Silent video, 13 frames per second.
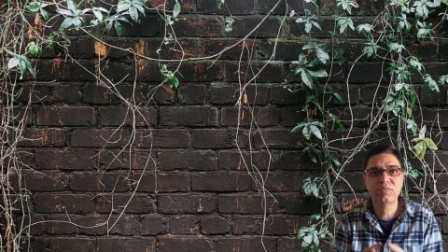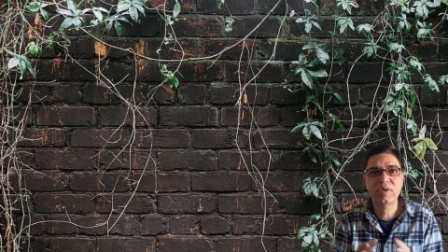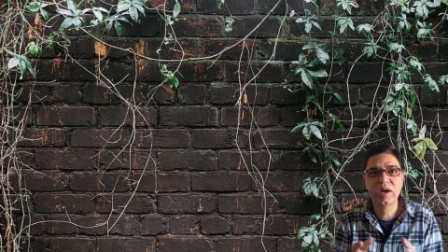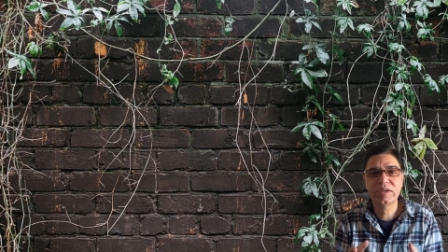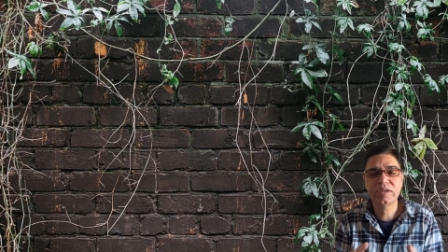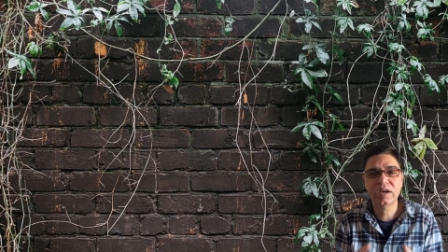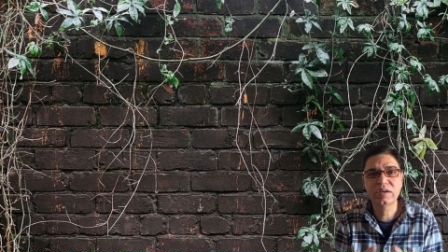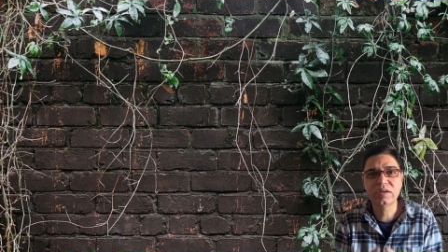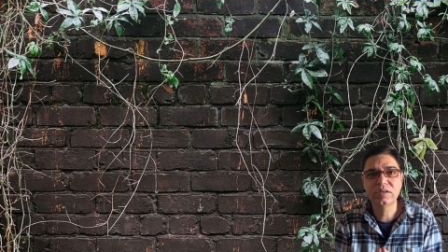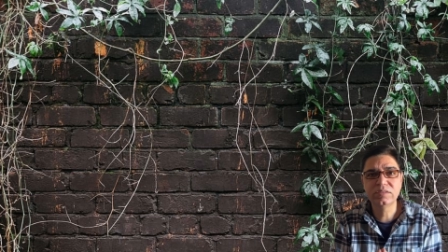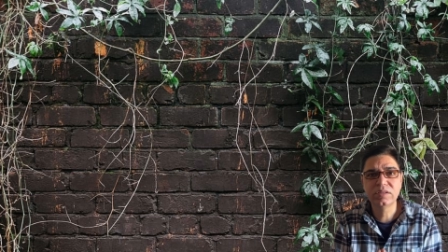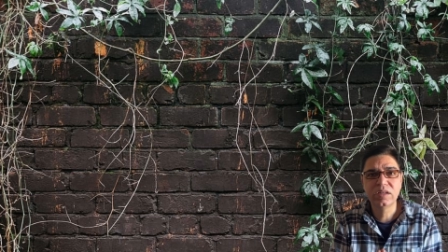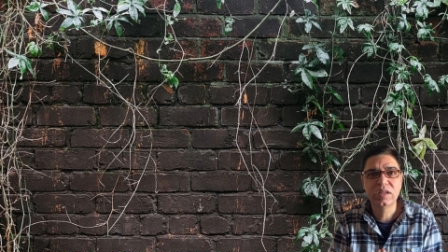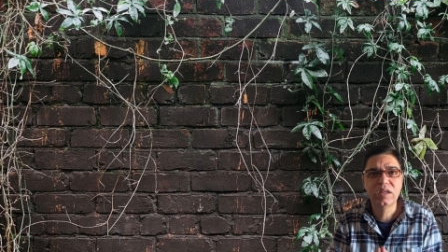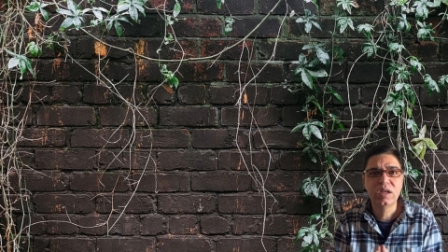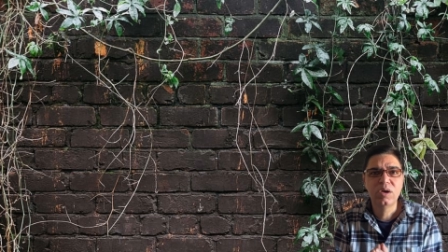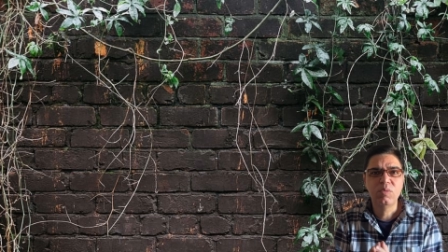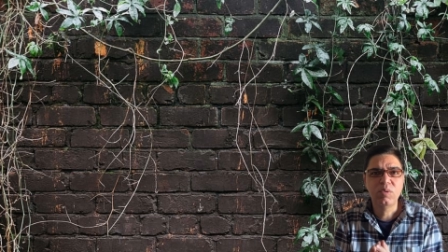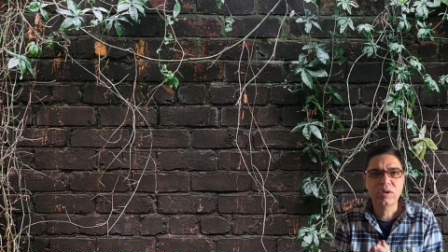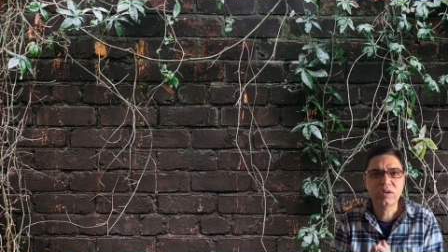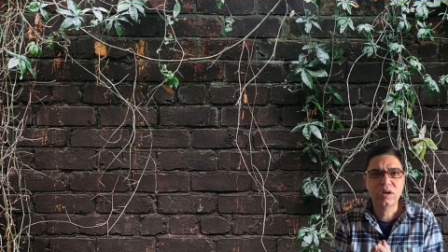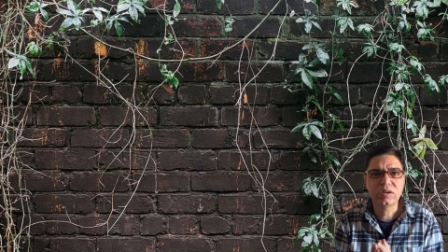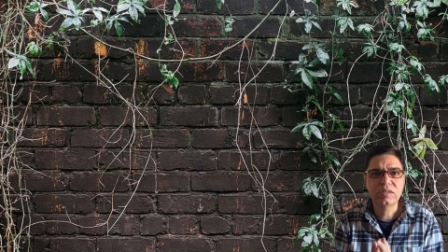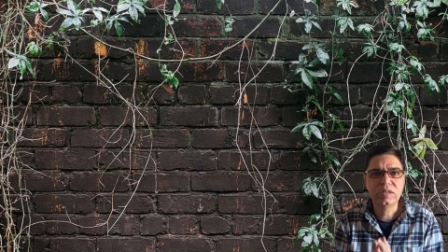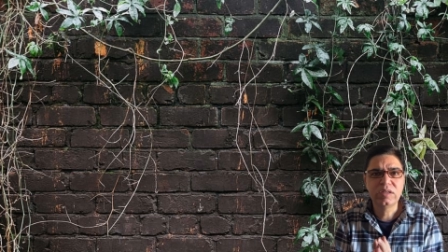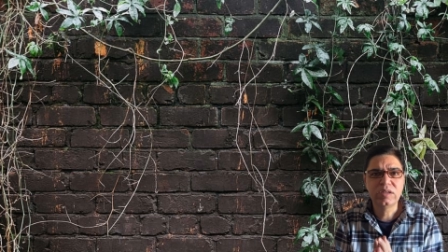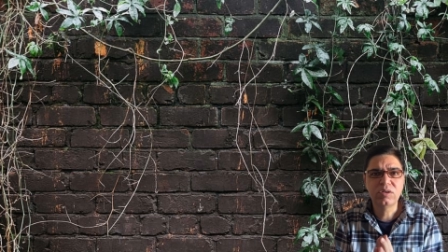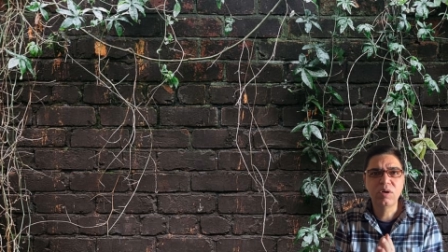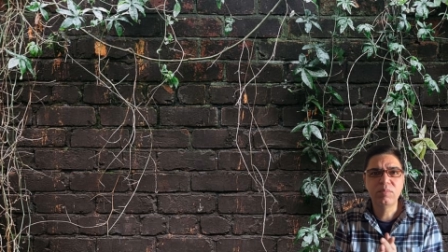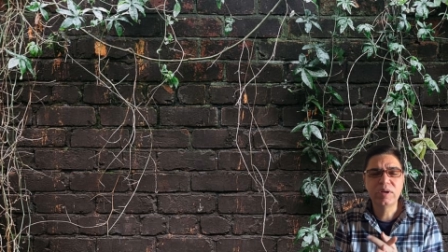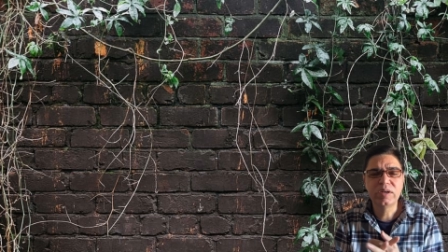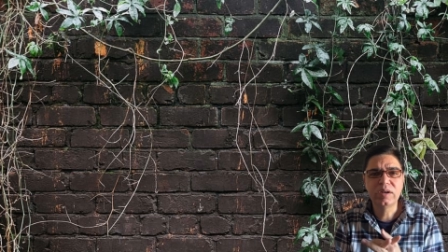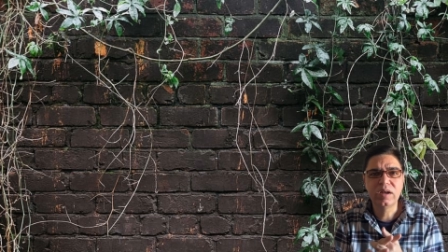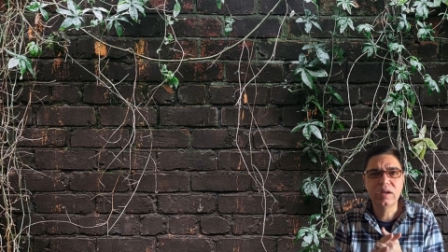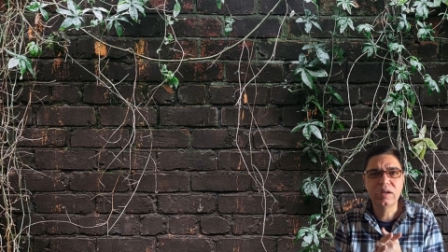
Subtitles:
why it occurs, what are the common